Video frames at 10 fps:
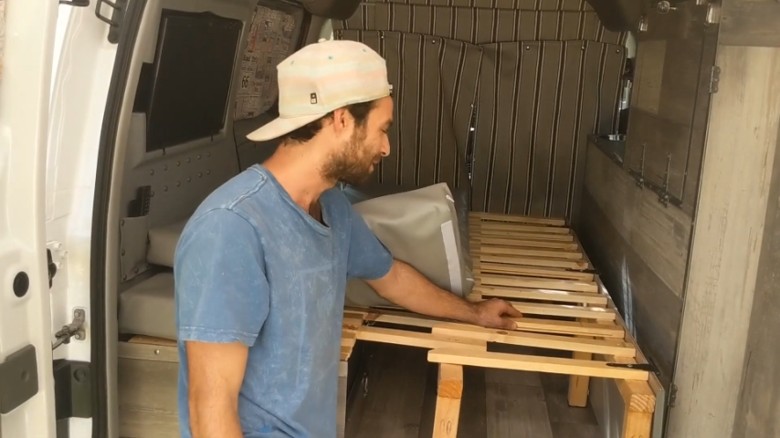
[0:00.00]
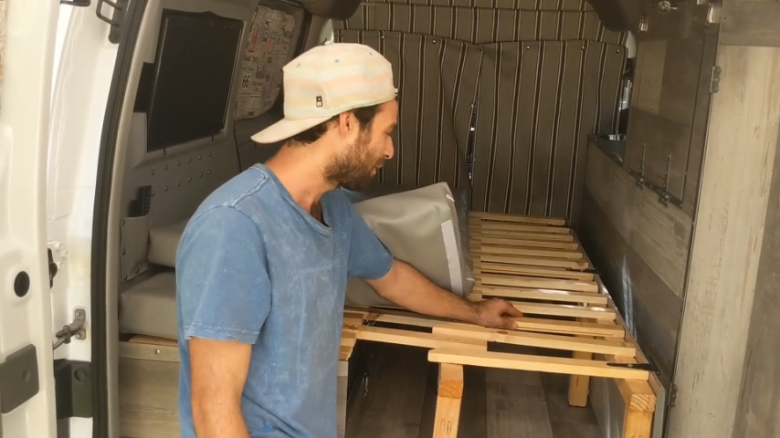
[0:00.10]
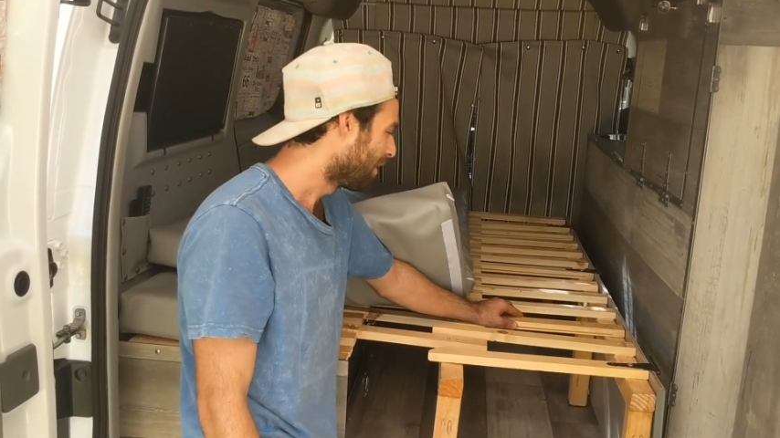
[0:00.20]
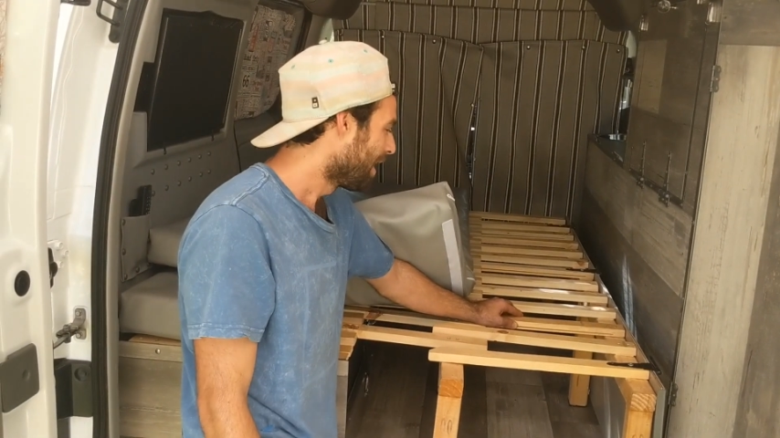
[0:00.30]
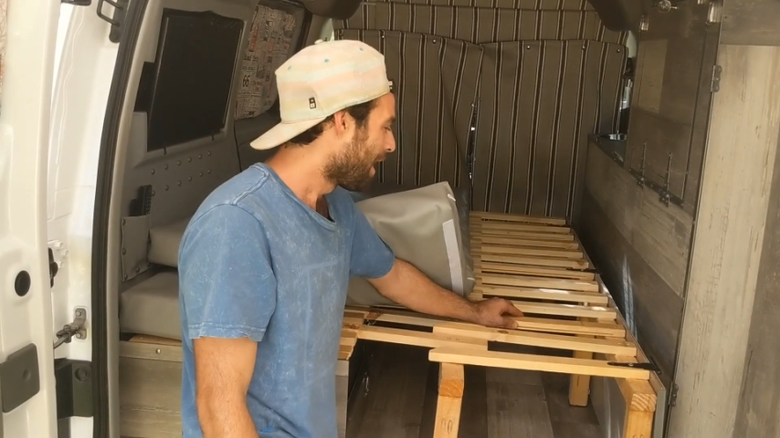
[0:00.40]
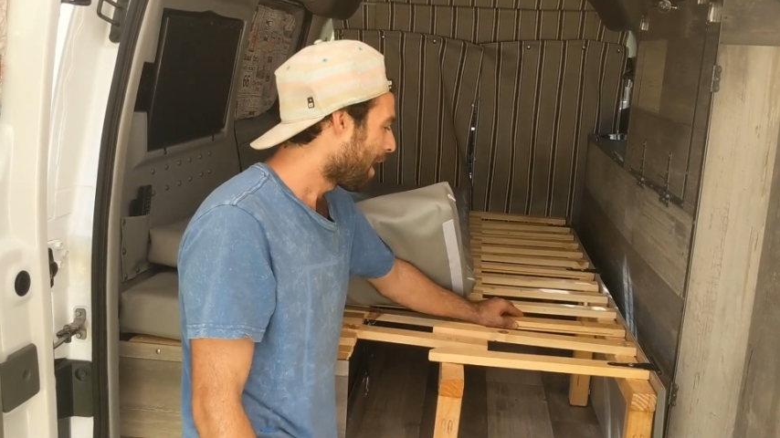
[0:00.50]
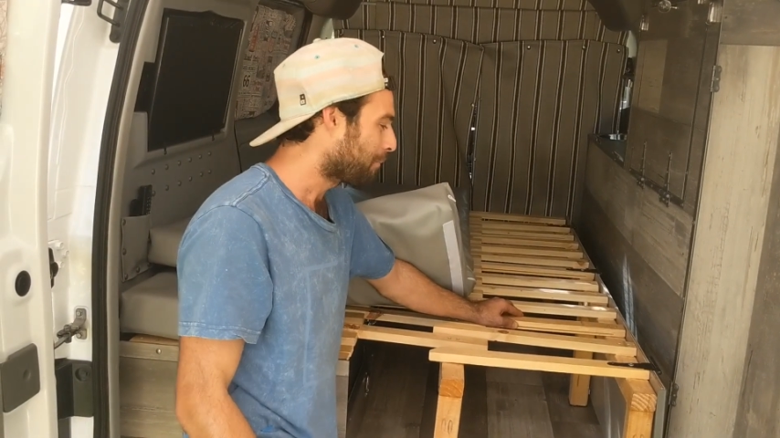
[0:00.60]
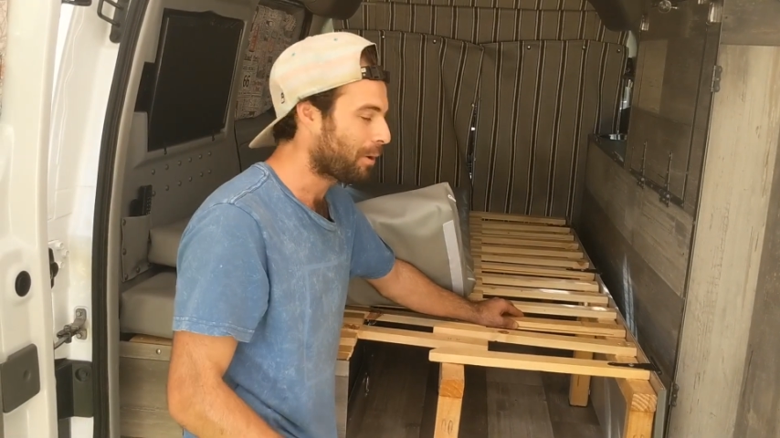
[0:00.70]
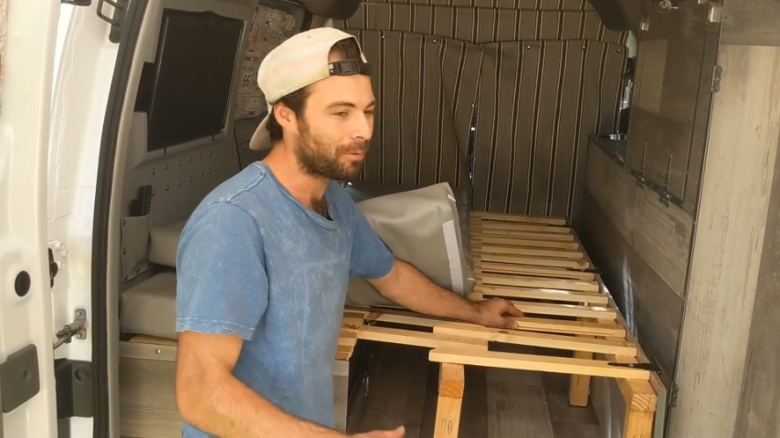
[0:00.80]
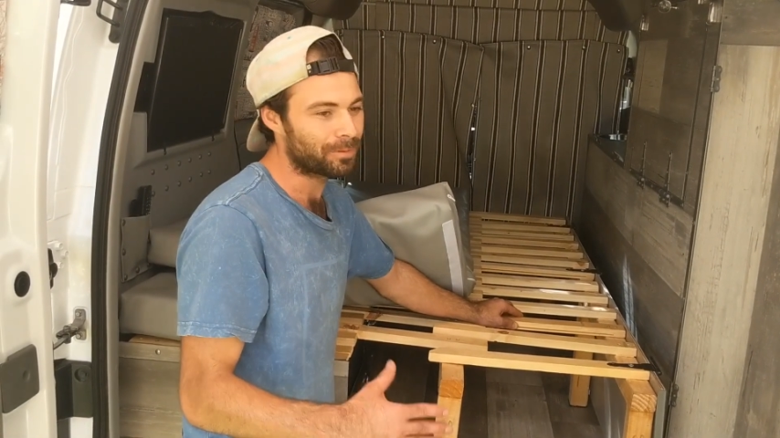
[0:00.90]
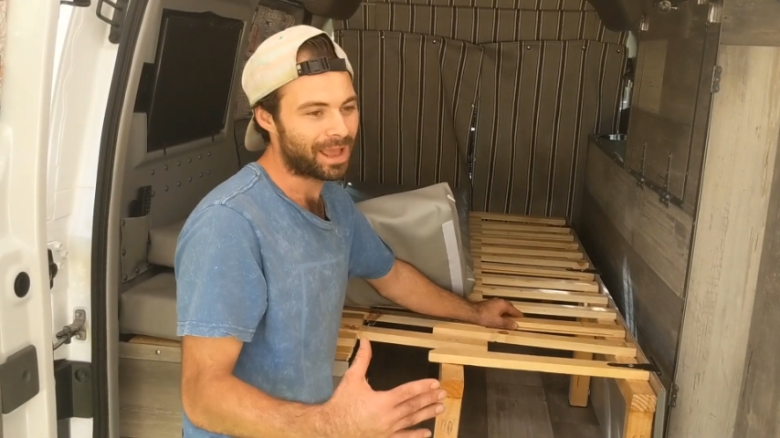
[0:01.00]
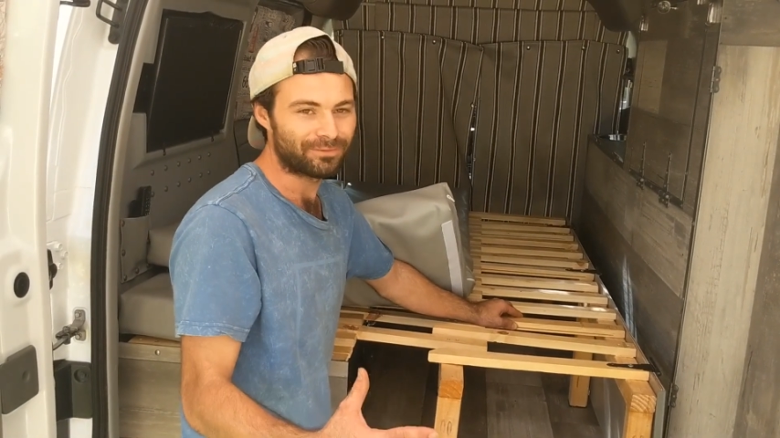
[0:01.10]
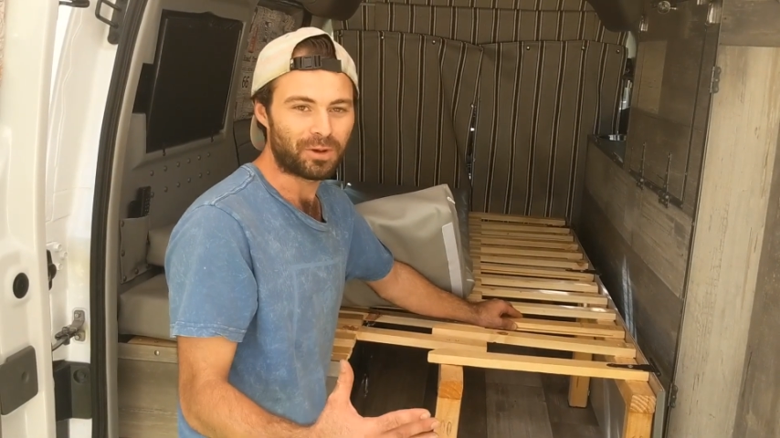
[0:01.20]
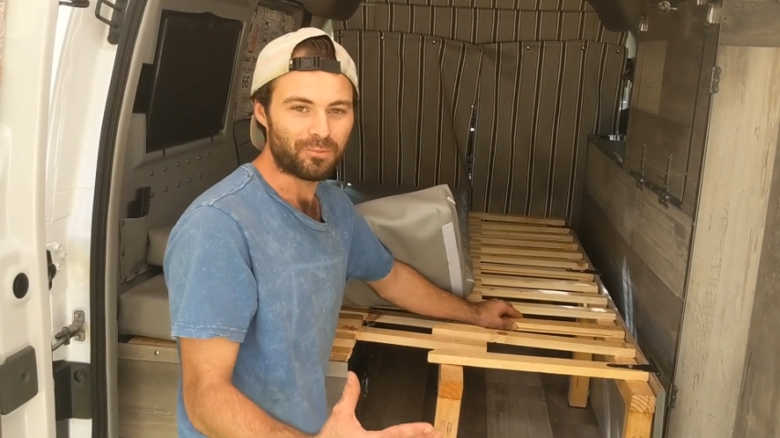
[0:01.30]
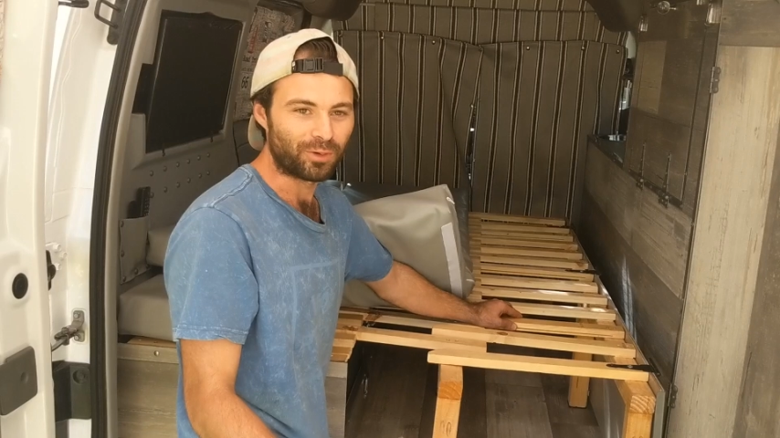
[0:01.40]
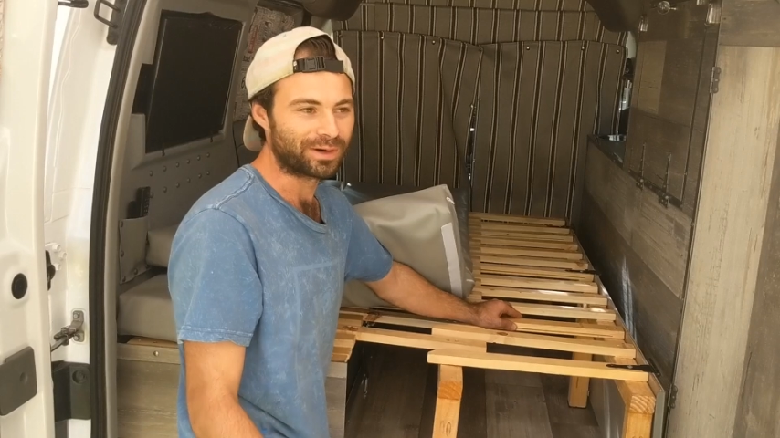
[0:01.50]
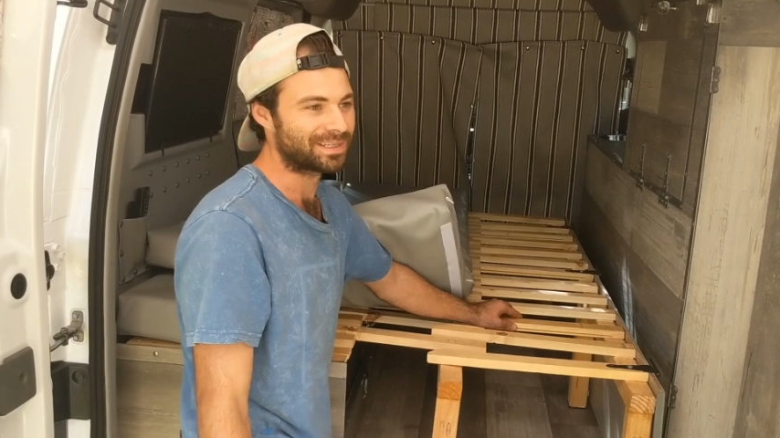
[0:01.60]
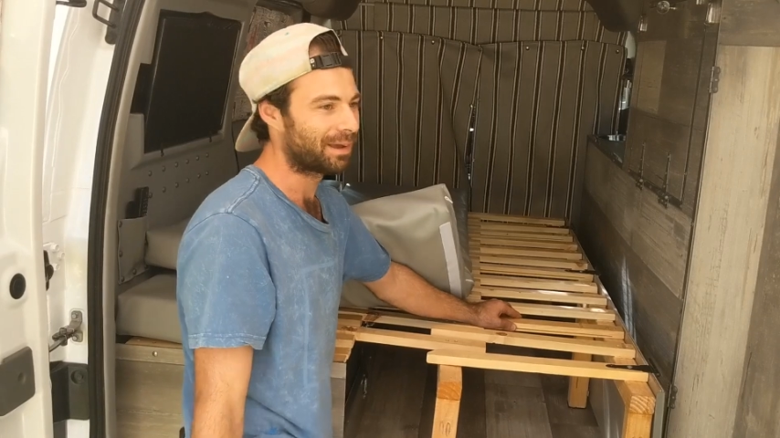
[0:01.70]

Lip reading: So I'll probably have to go more in